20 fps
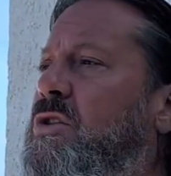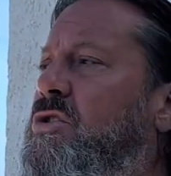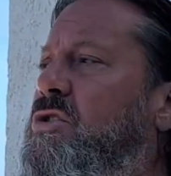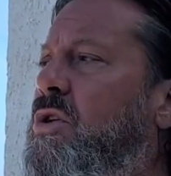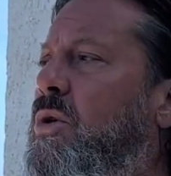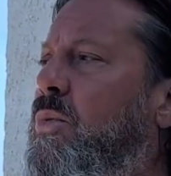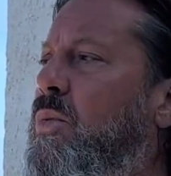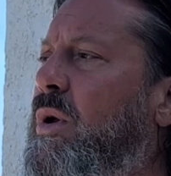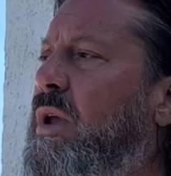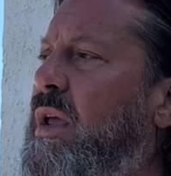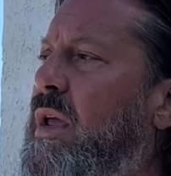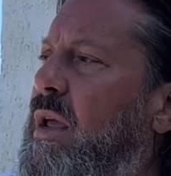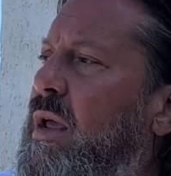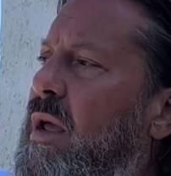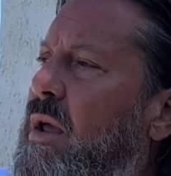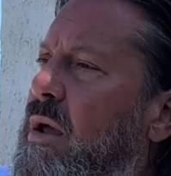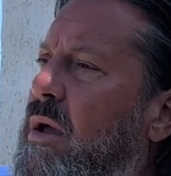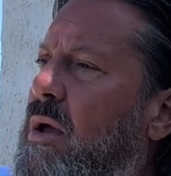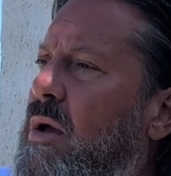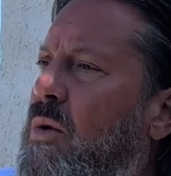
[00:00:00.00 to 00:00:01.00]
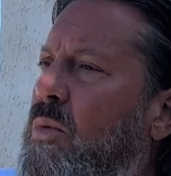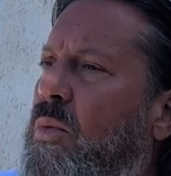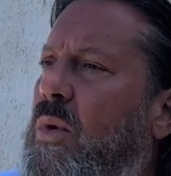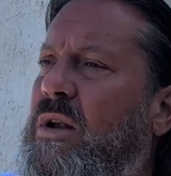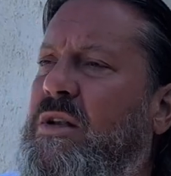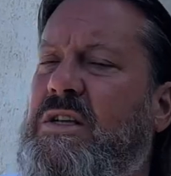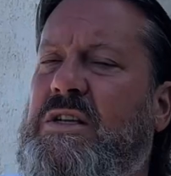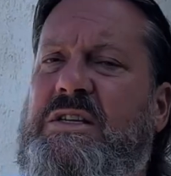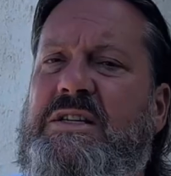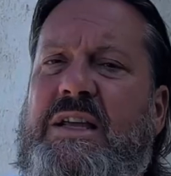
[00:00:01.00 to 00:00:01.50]
So we
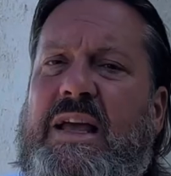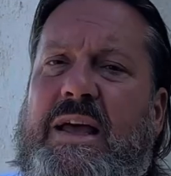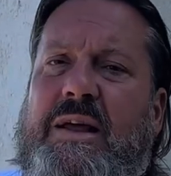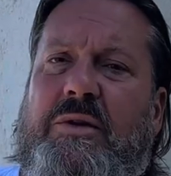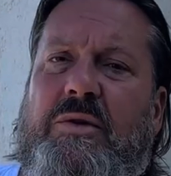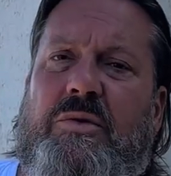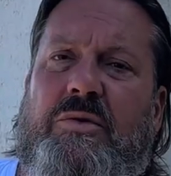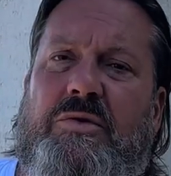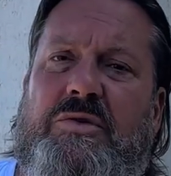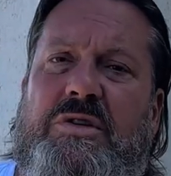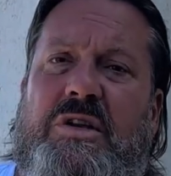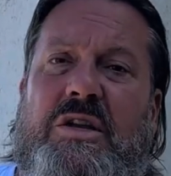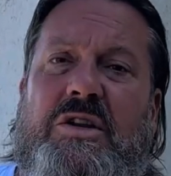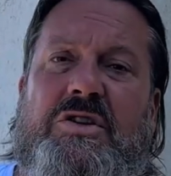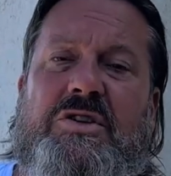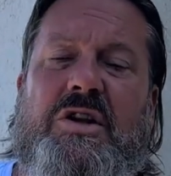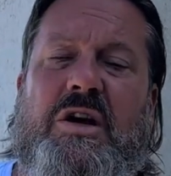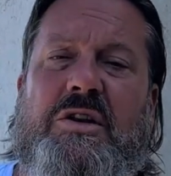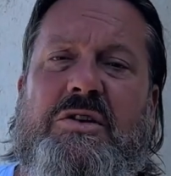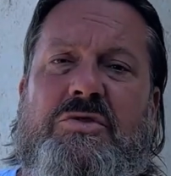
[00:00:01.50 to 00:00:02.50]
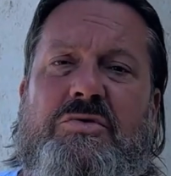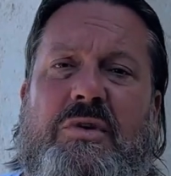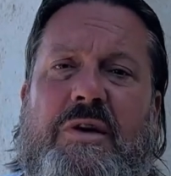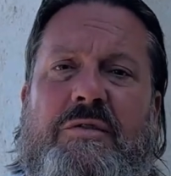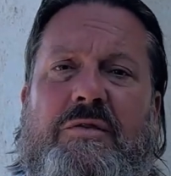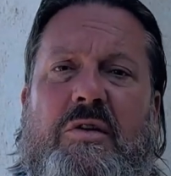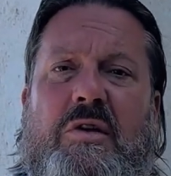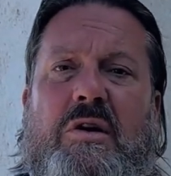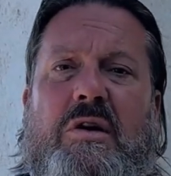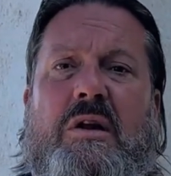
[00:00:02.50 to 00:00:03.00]
went to Sandals Dunns
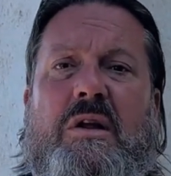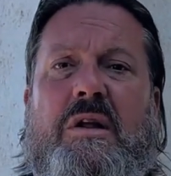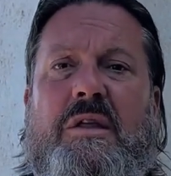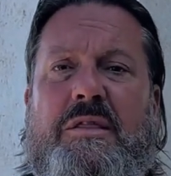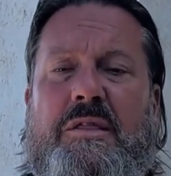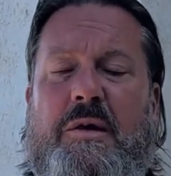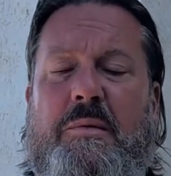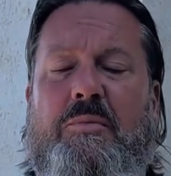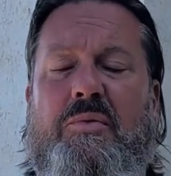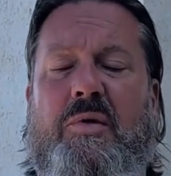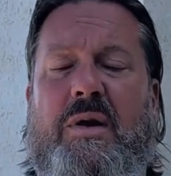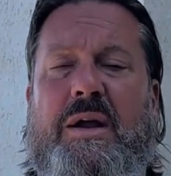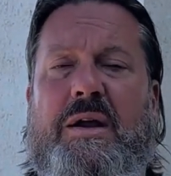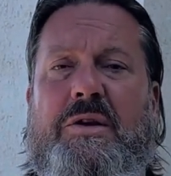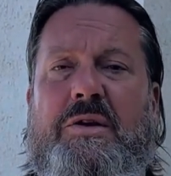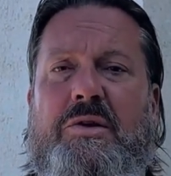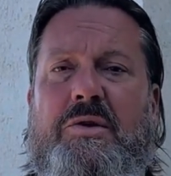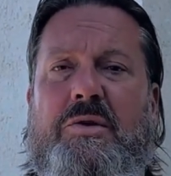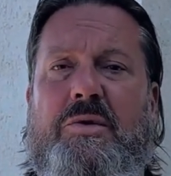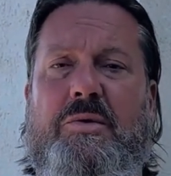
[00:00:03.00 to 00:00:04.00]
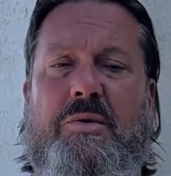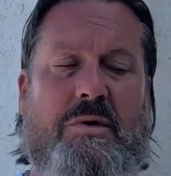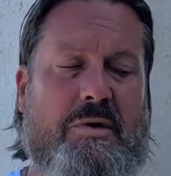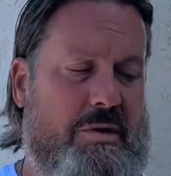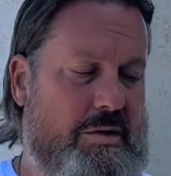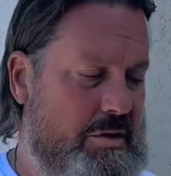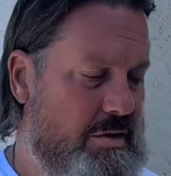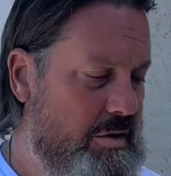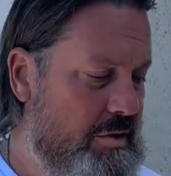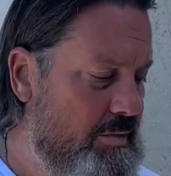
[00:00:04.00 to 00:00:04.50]
River. They're brand new,
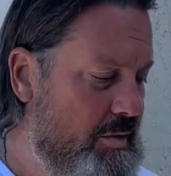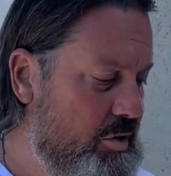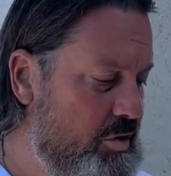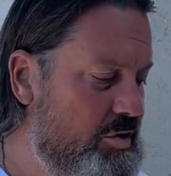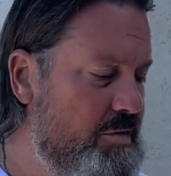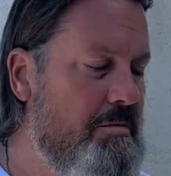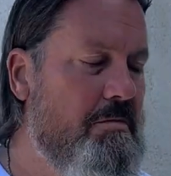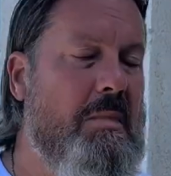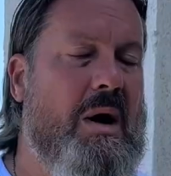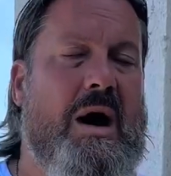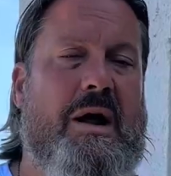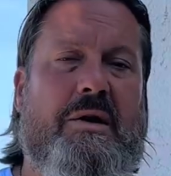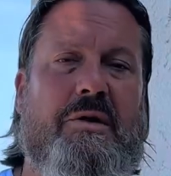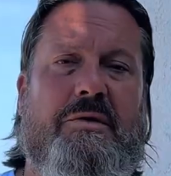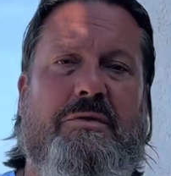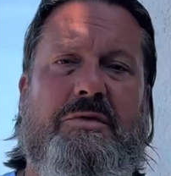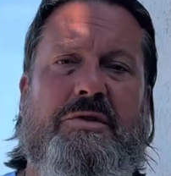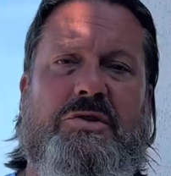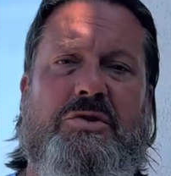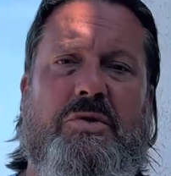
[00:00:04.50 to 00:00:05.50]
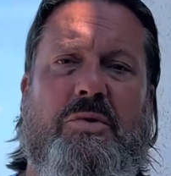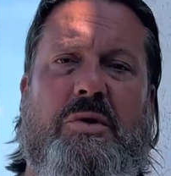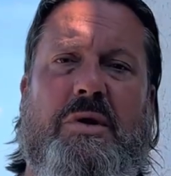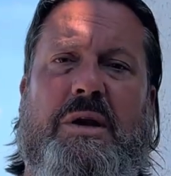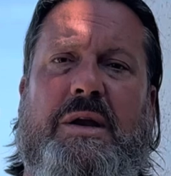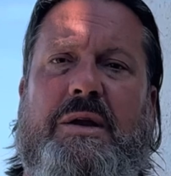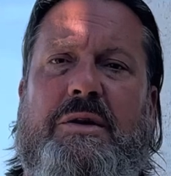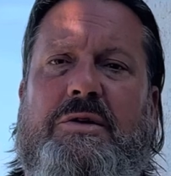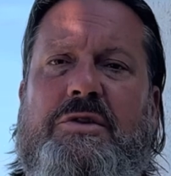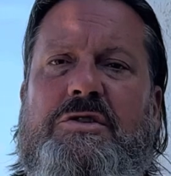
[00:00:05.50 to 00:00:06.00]
the most modern resort
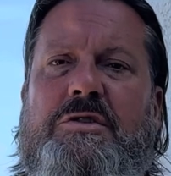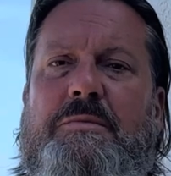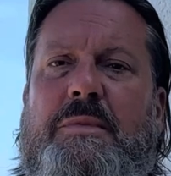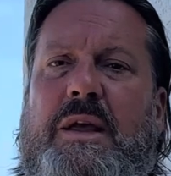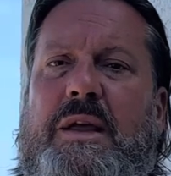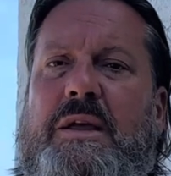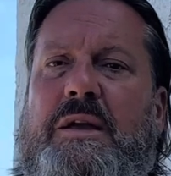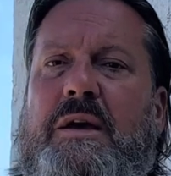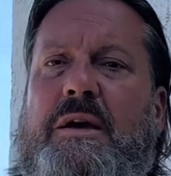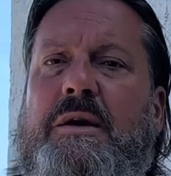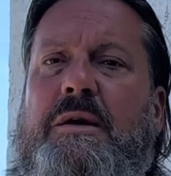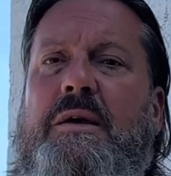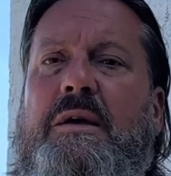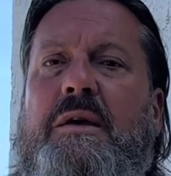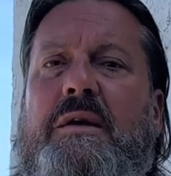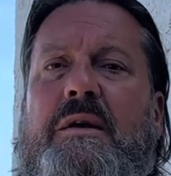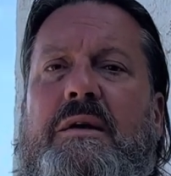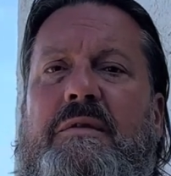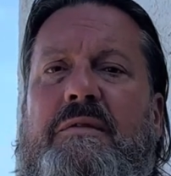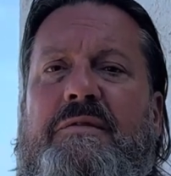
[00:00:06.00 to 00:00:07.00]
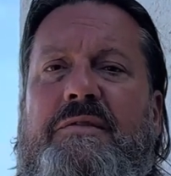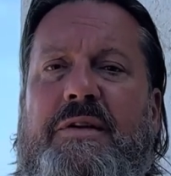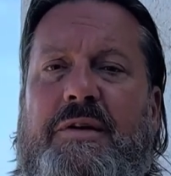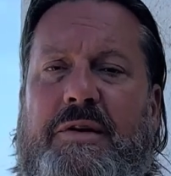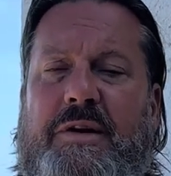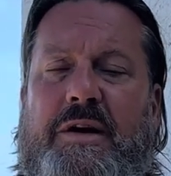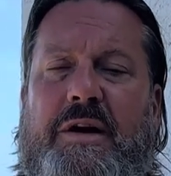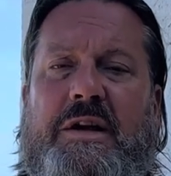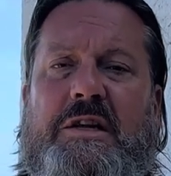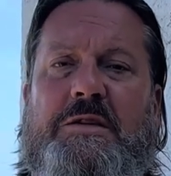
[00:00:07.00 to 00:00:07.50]
here in Jamaica.
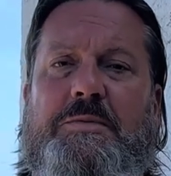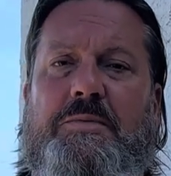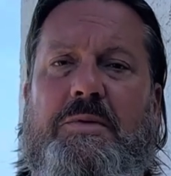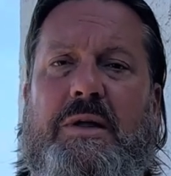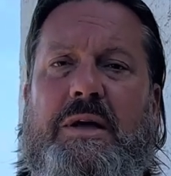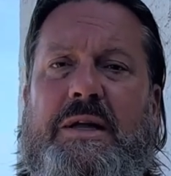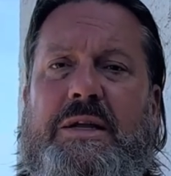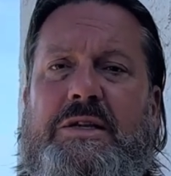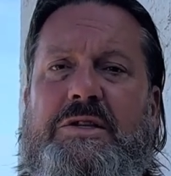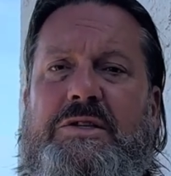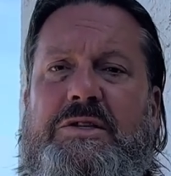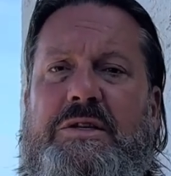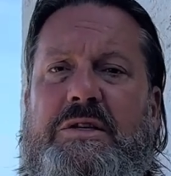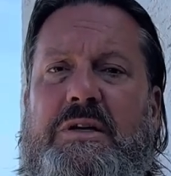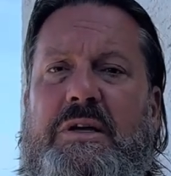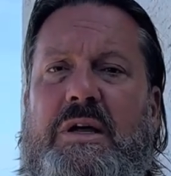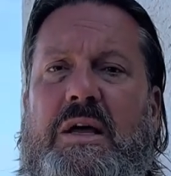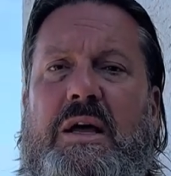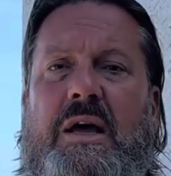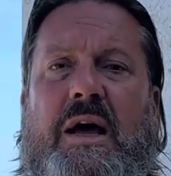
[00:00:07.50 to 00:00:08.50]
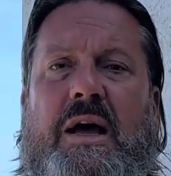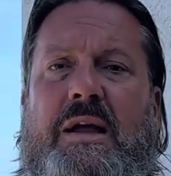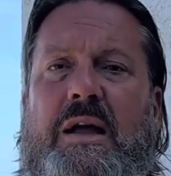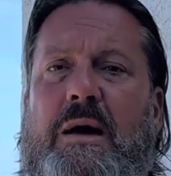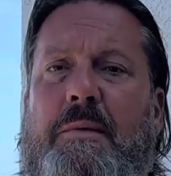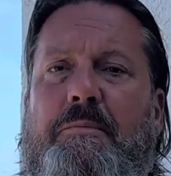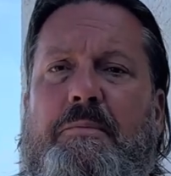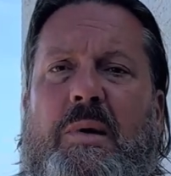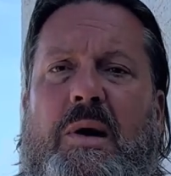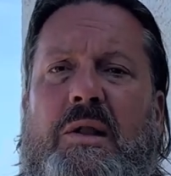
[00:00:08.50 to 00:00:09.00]
Very nice place. I
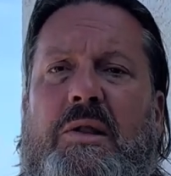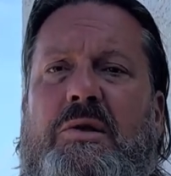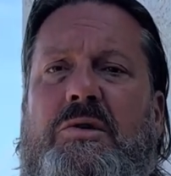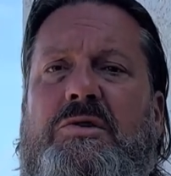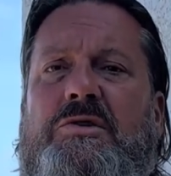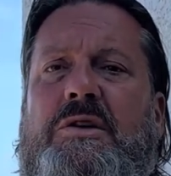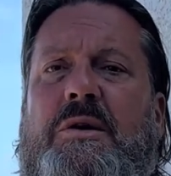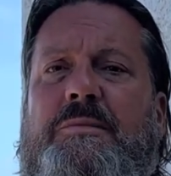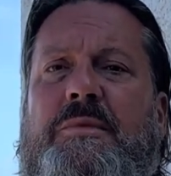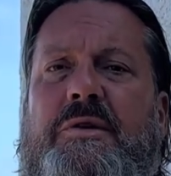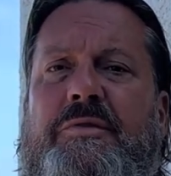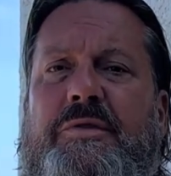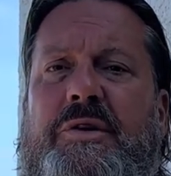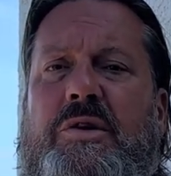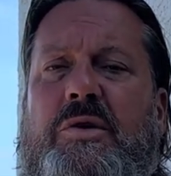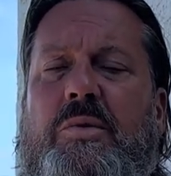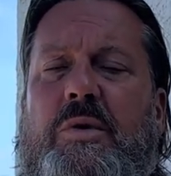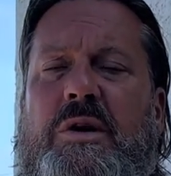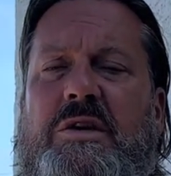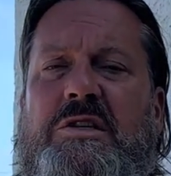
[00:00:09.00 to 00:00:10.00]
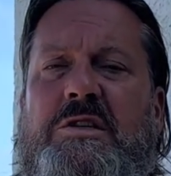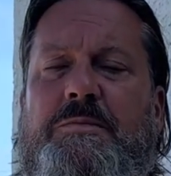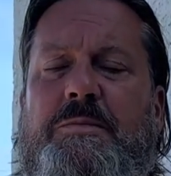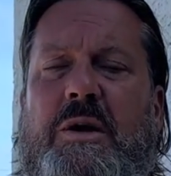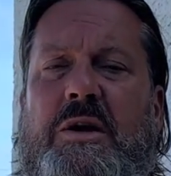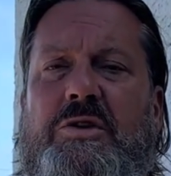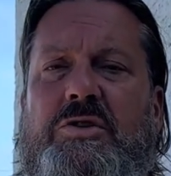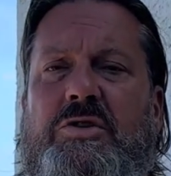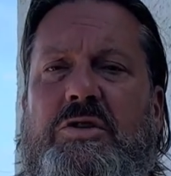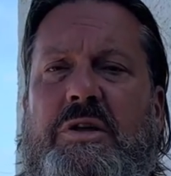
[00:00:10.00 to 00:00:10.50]
got butlers I'm going to request
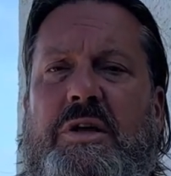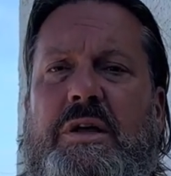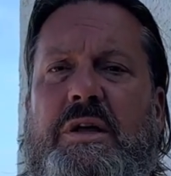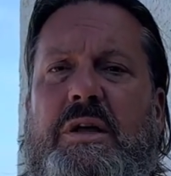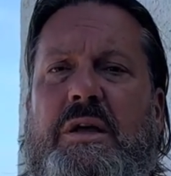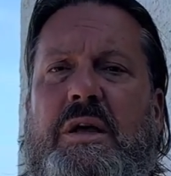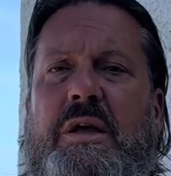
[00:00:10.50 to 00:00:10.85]
specially.